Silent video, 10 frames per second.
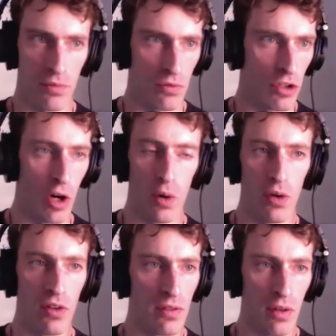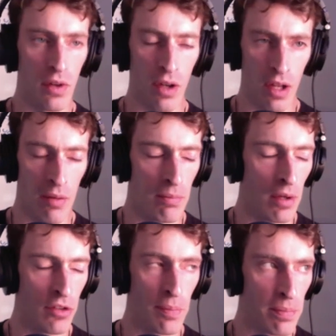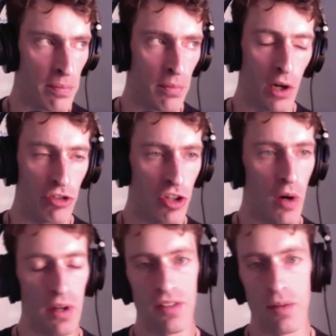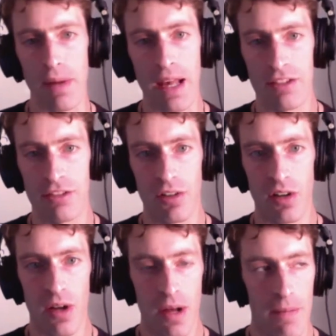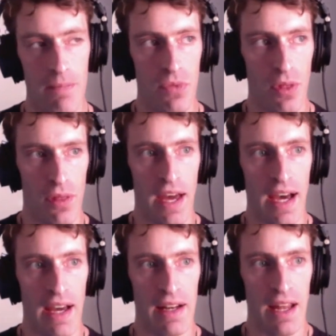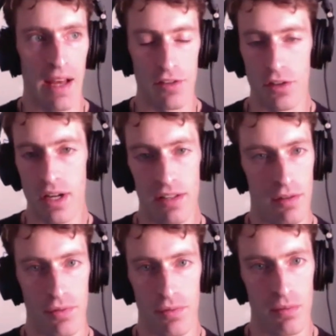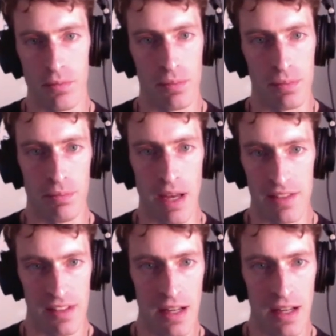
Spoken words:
code to merge code into master that has all kinds of mess in